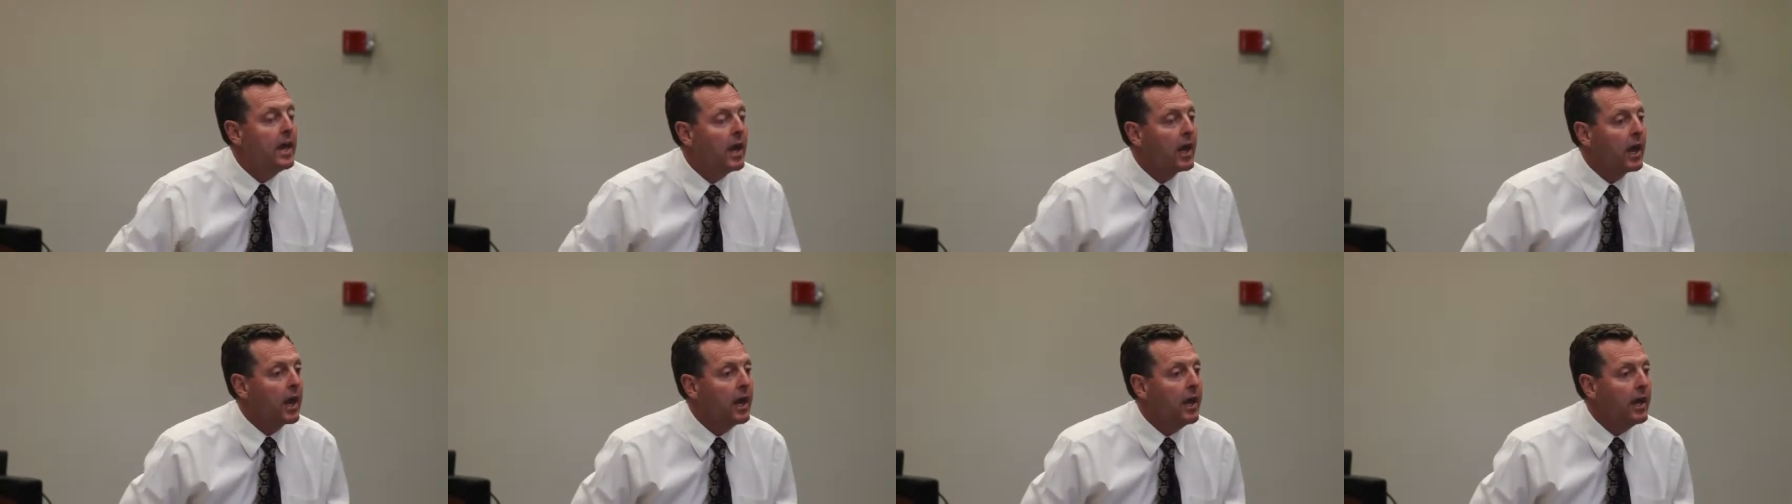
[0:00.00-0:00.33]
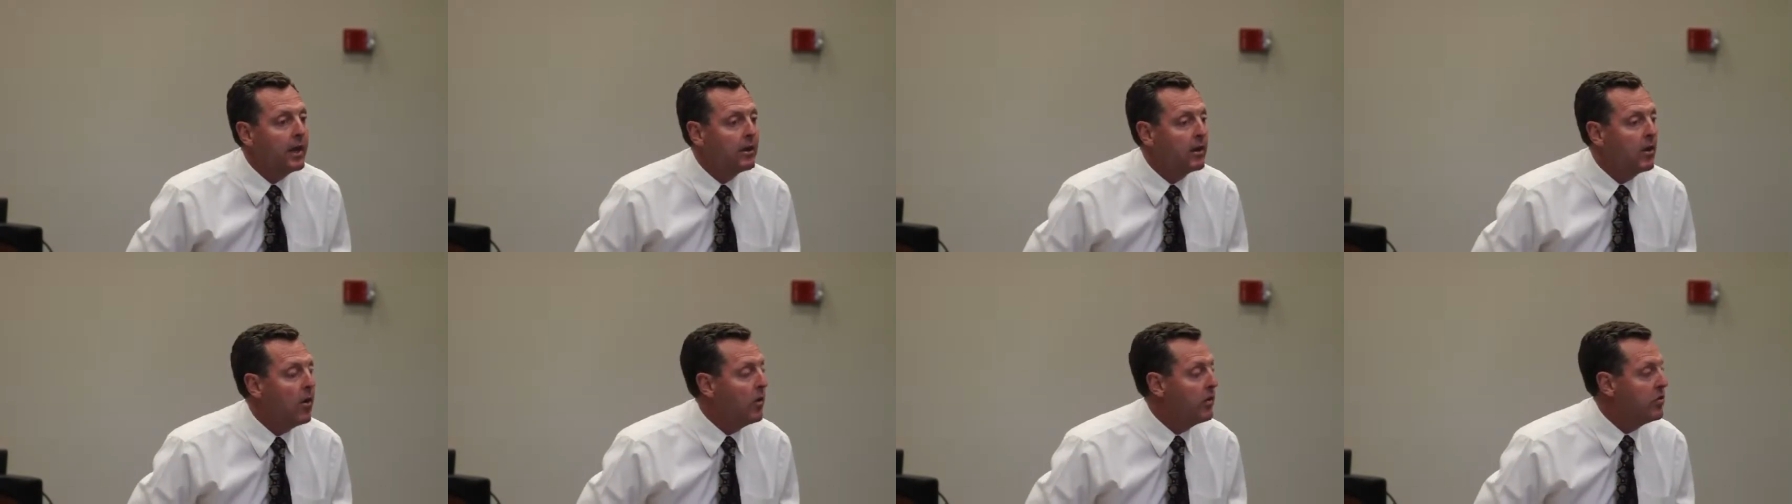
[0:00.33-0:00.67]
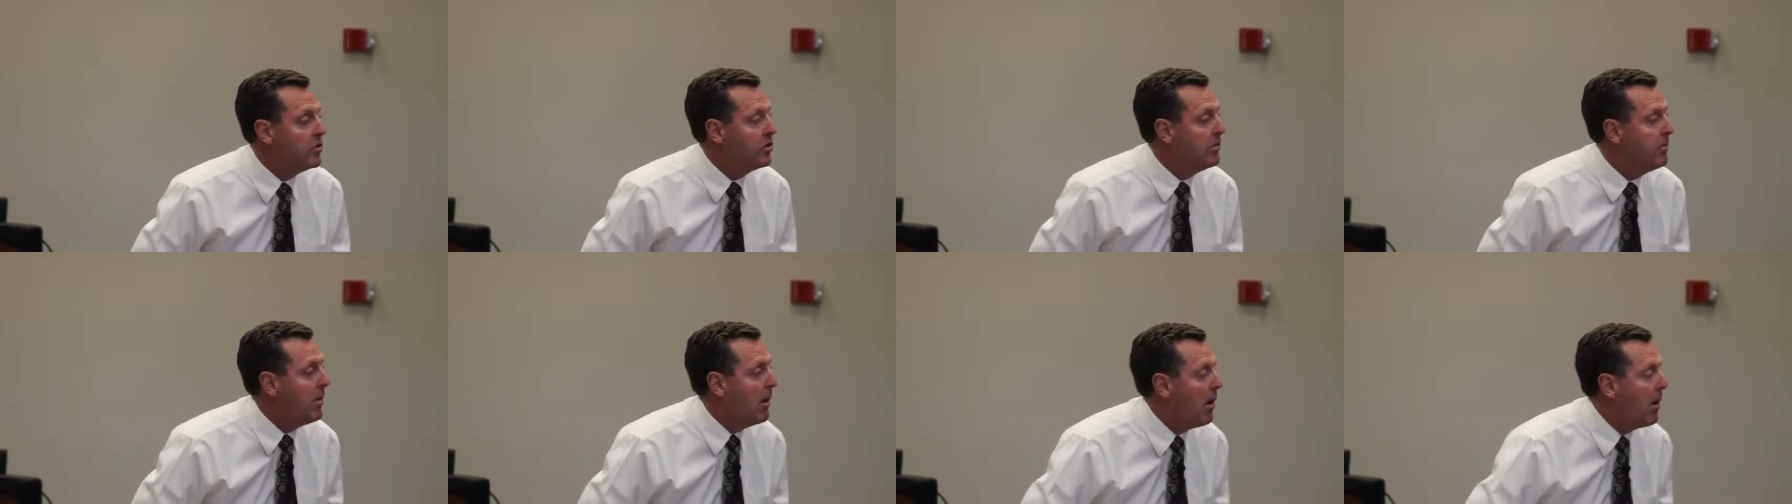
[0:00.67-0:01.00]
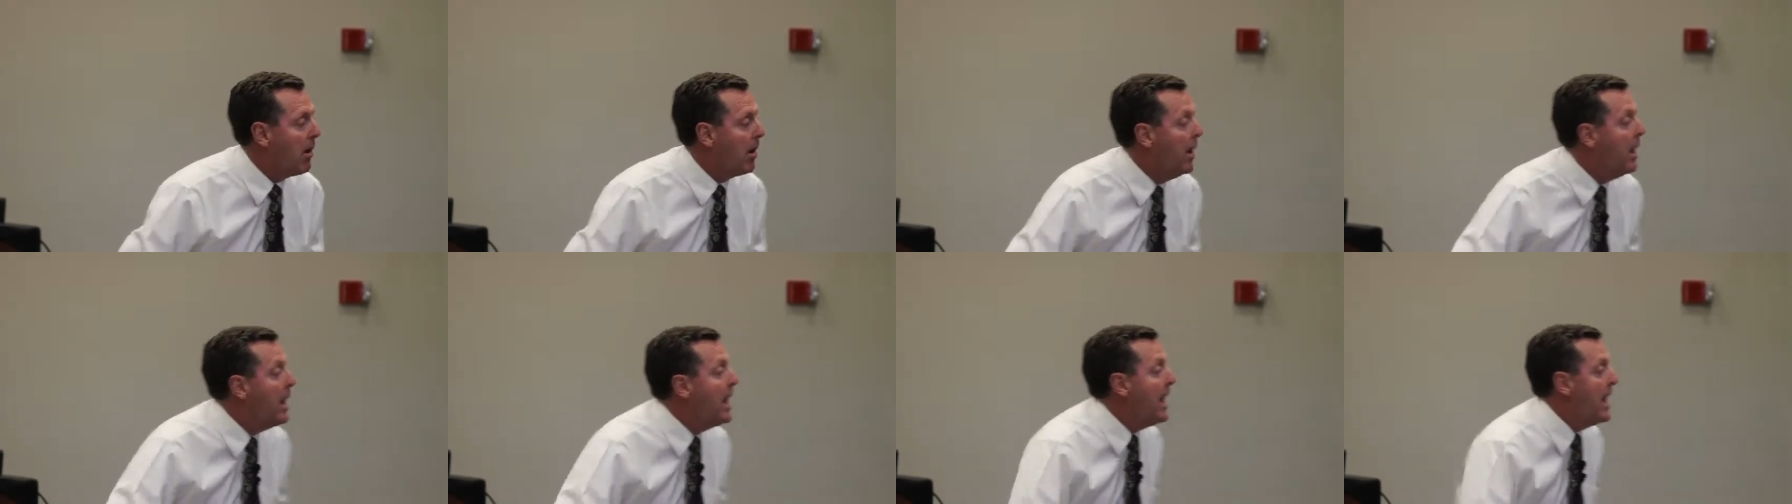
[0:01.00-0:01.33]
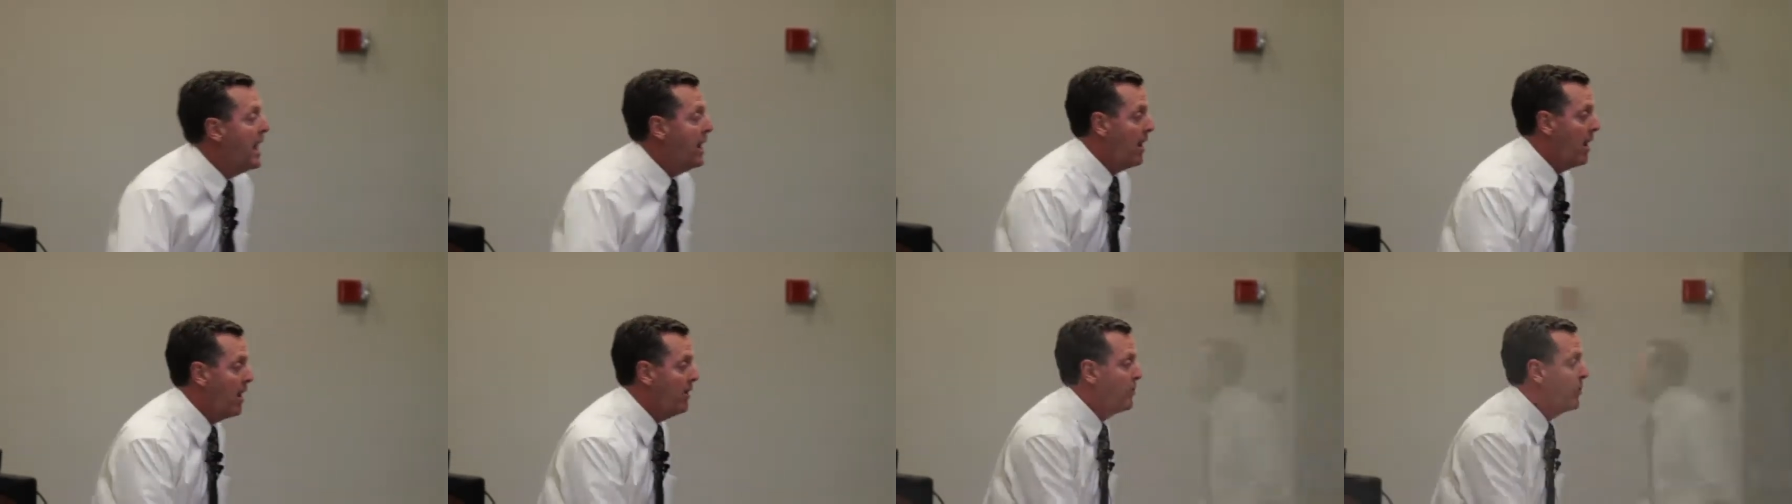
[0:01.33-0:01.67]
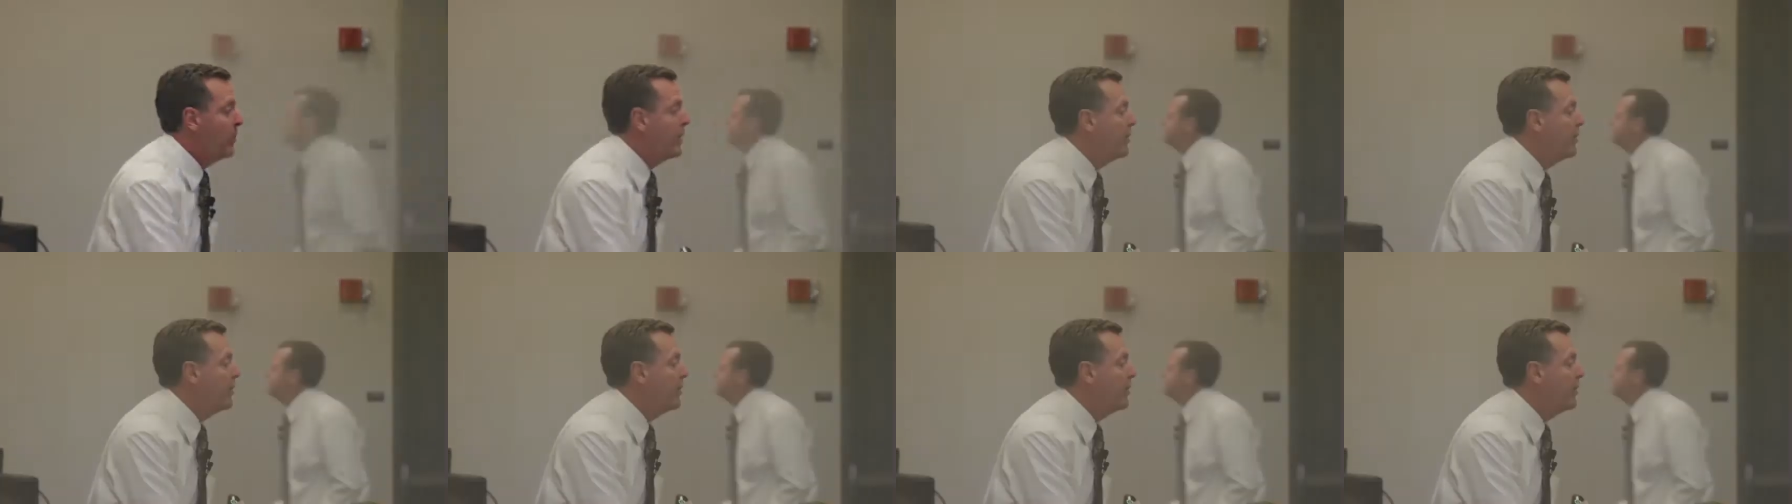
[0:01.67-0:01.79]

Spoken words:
click goes the bar, and off we